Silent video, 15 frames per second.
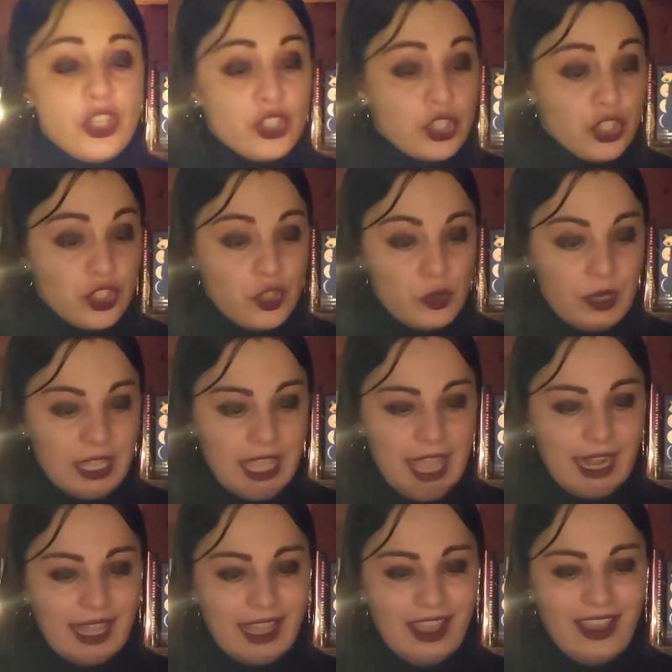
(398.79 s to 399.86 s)
soon
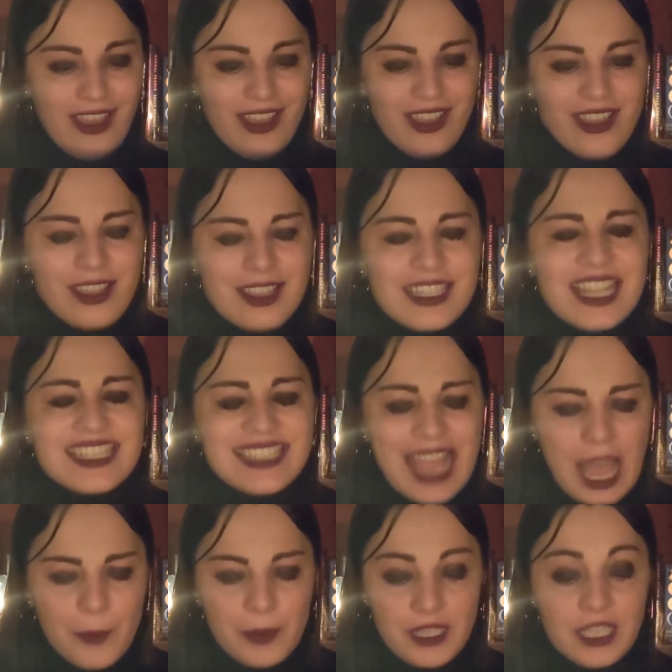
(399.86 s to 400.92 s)
again I heard a
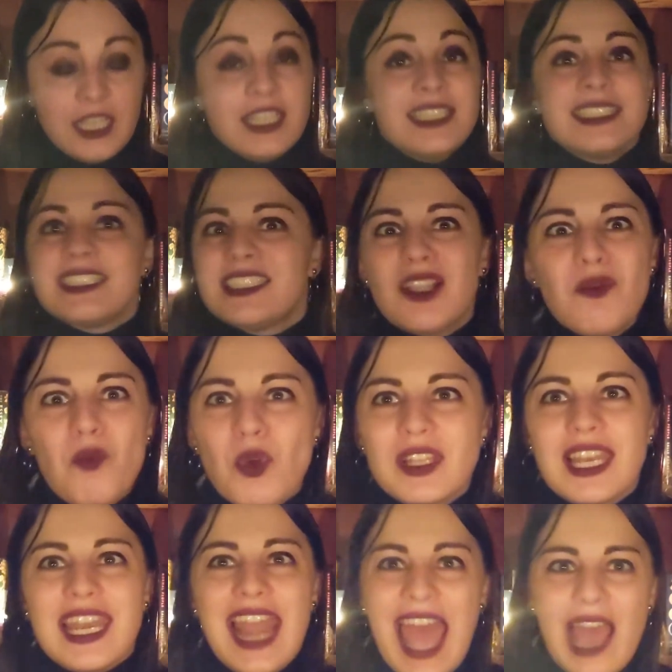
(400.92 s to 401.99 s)
tapping, somewhat
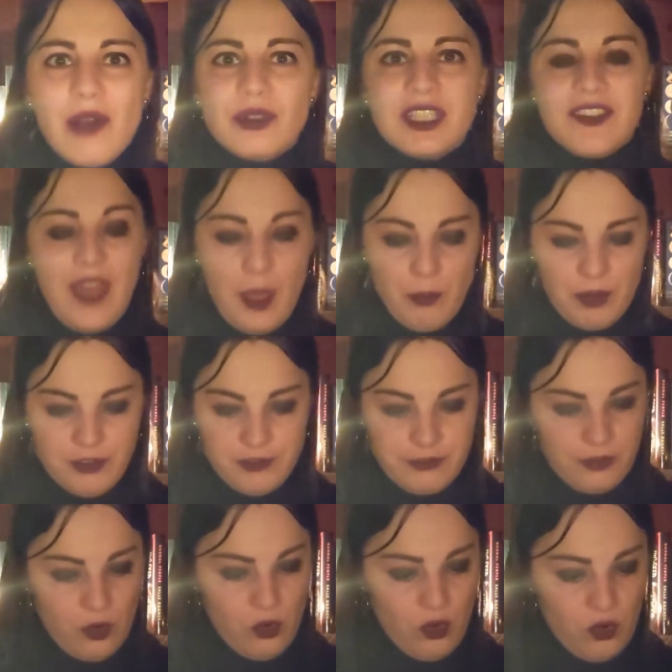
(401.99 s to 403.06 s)
louder than
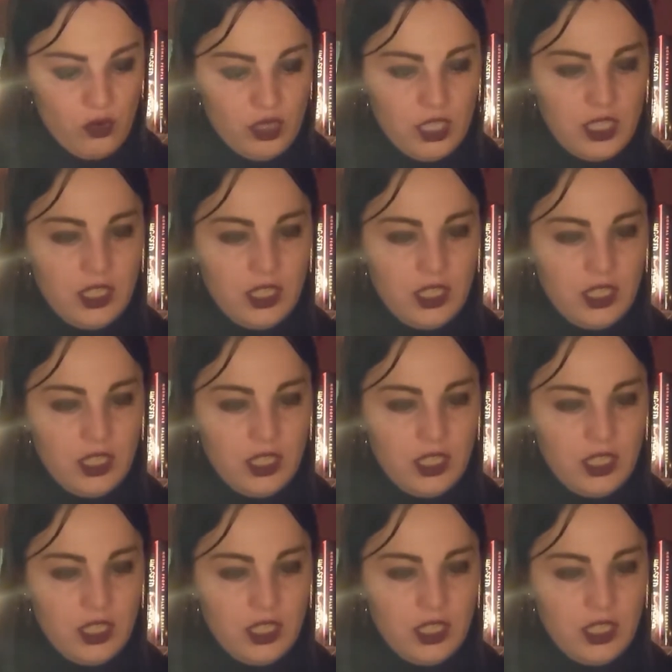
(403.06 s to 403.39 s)
before.